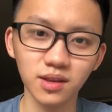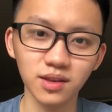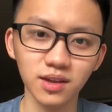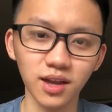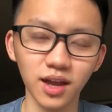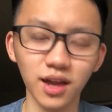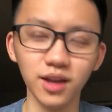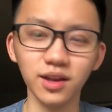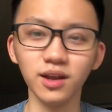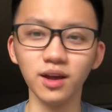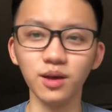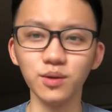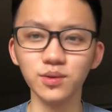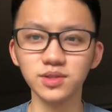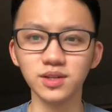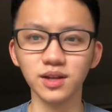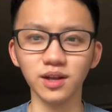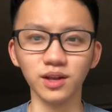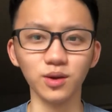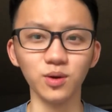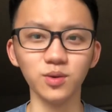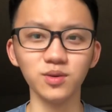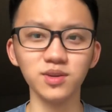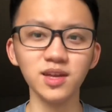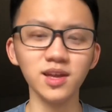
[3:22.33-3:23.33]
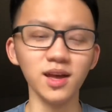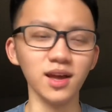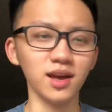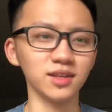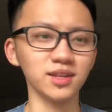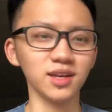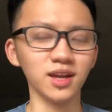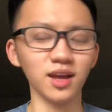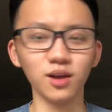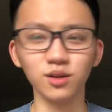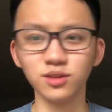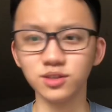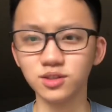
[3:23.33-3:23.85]
And then I was like, okay,
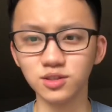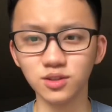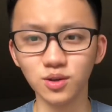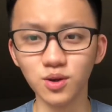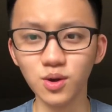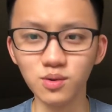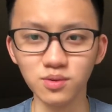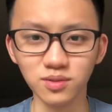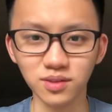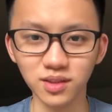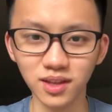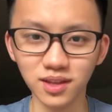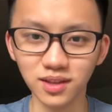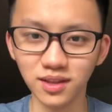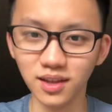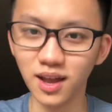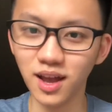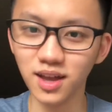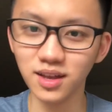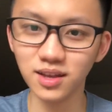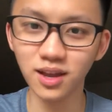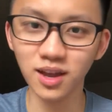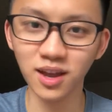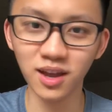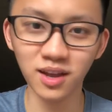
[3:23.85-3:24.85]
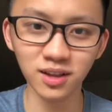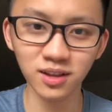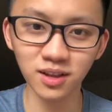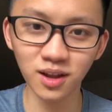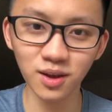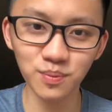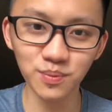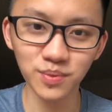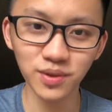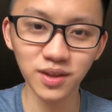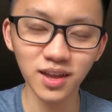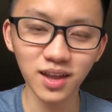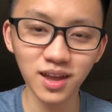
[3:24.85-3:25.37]
then I'll just go. Then I hang
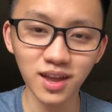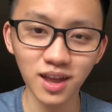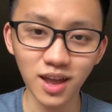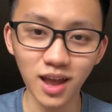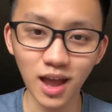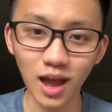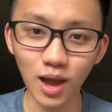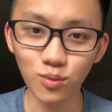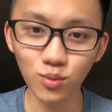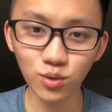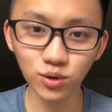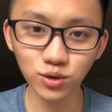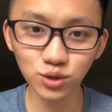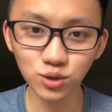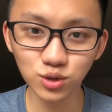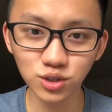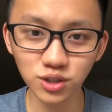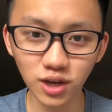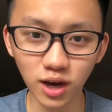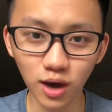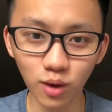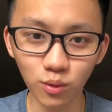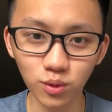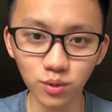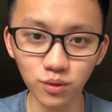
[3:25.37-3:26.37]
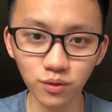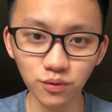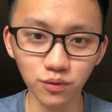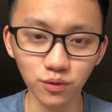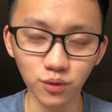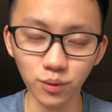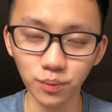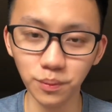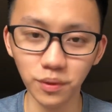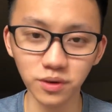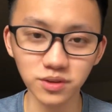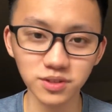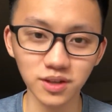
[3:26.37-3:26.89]
up. I went to shower for
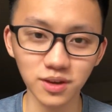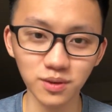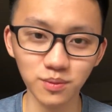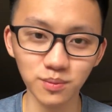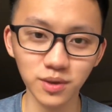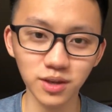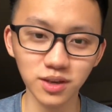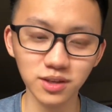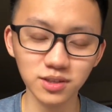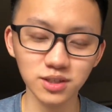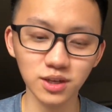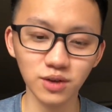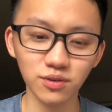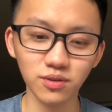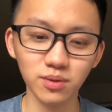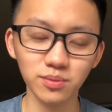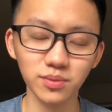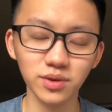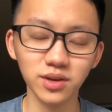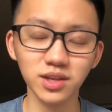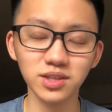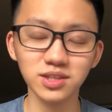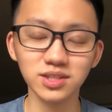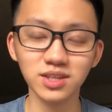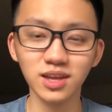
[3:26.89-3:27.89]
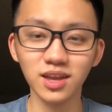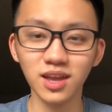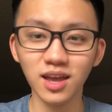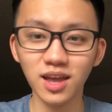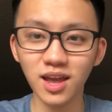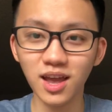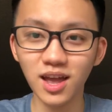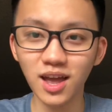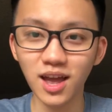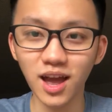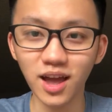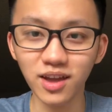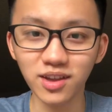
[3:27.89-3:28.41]
about 7 minutes.
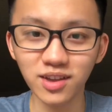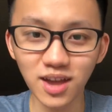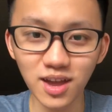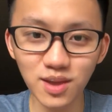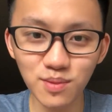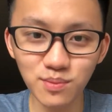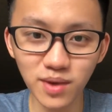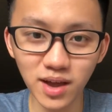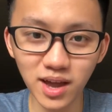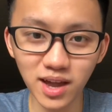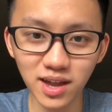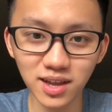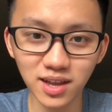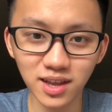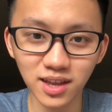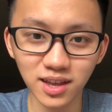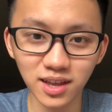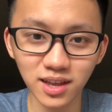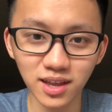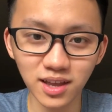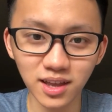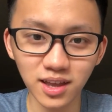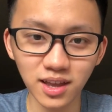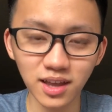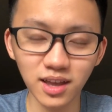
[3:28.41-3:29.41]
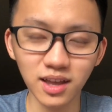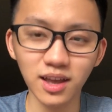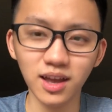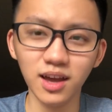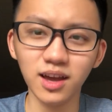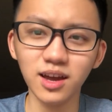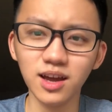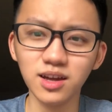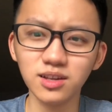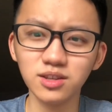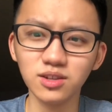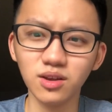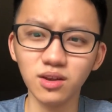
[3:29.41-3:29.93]
I came back and
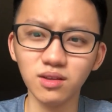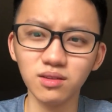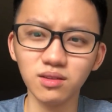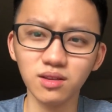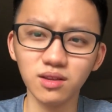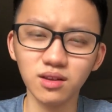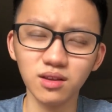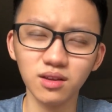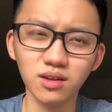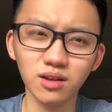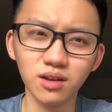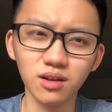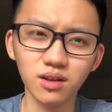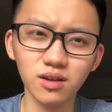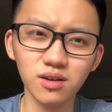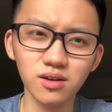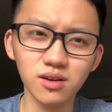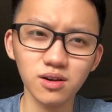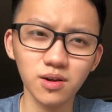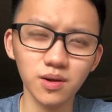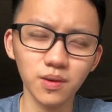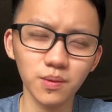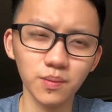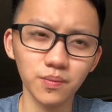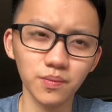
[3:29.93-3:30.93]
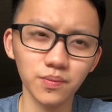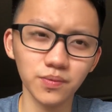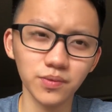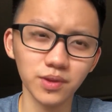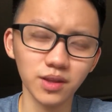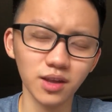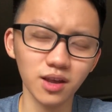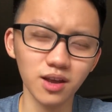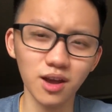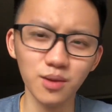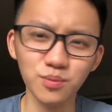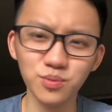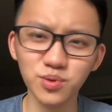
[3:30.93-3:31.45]
I thought,
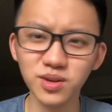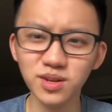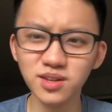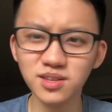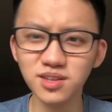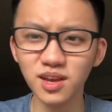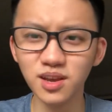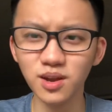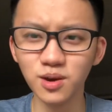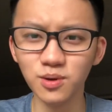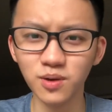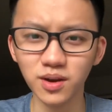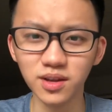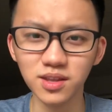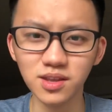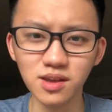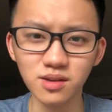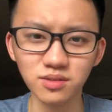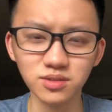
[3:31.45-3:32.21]
I'm pretty tired right now.